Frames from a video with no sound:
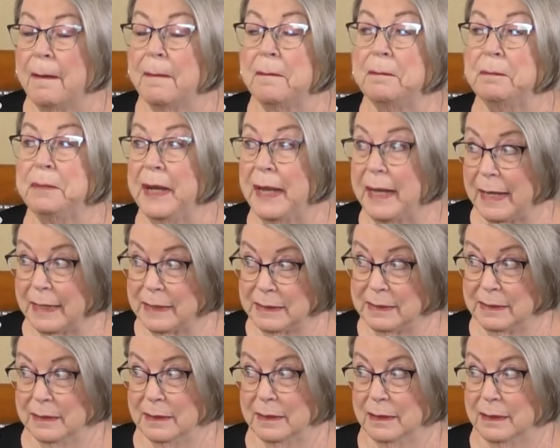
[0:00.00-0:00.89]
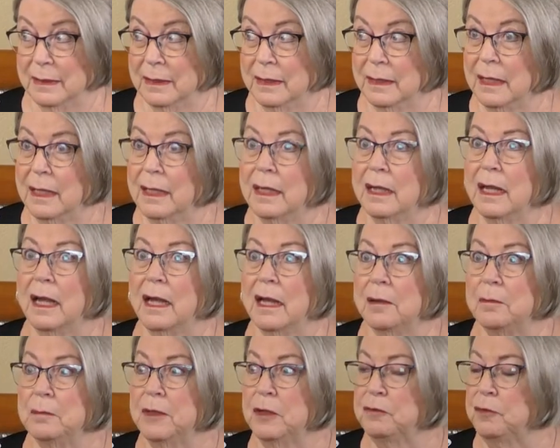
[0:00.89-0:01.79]
But
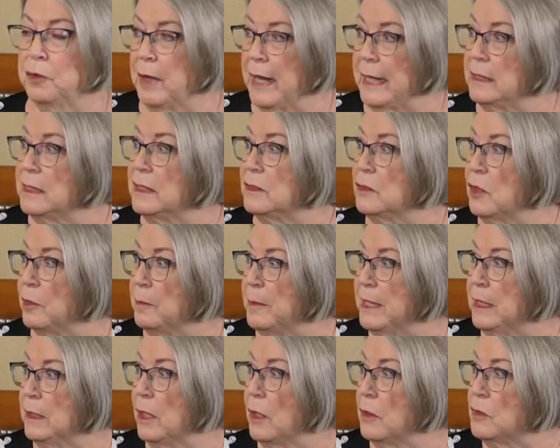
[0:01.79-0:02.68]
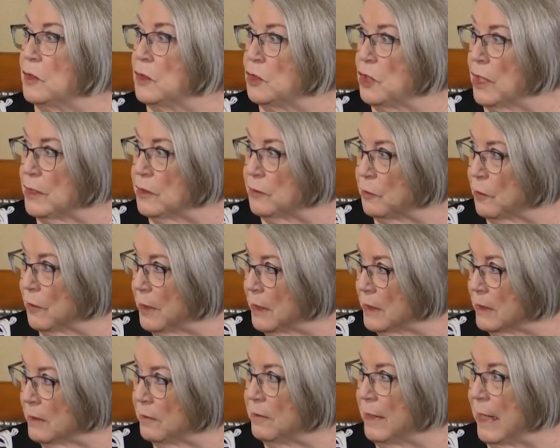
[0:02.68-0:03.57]
The veranda is going to be closed just for
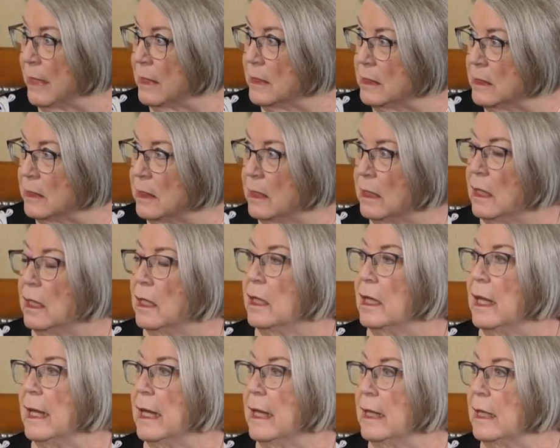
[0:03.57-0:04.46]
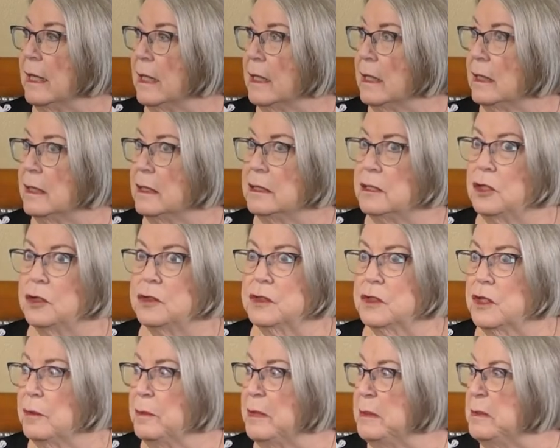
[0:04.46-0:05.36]
this event, and there's
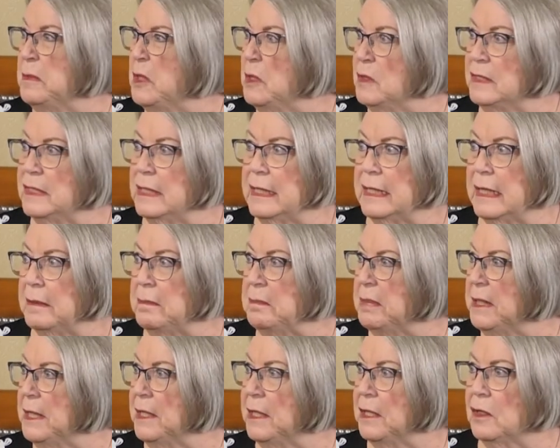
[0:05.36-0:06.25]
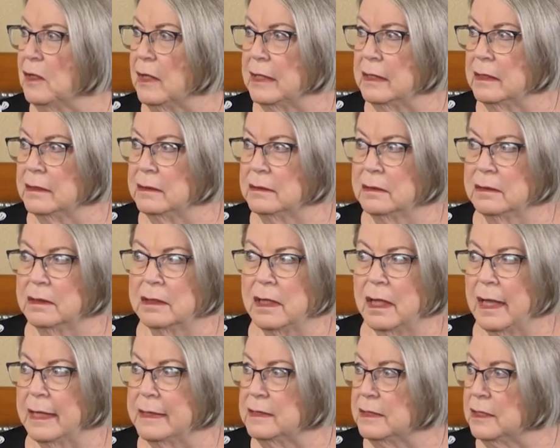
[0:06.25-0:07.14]
going to be music and beer and
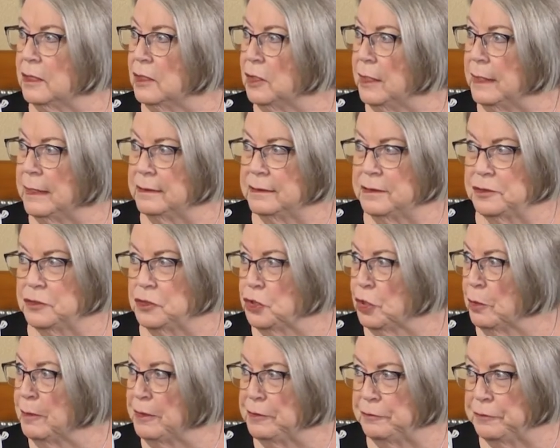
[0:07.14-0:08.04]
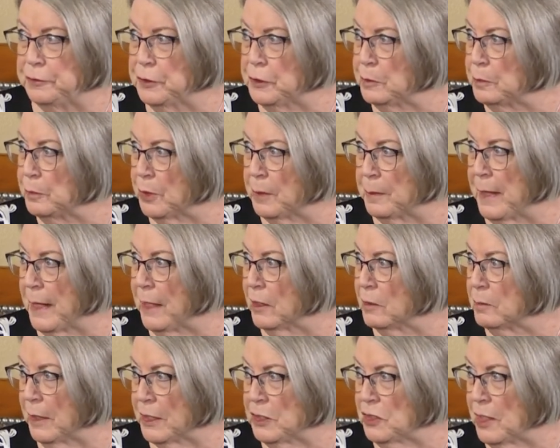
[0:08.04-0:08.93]
lots of good German food
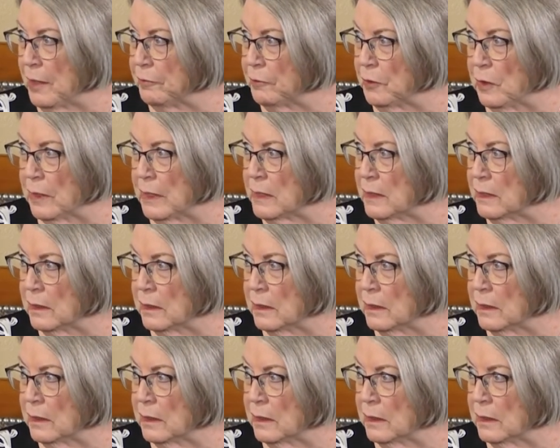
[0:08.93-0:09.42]
prepared by Chef Chris.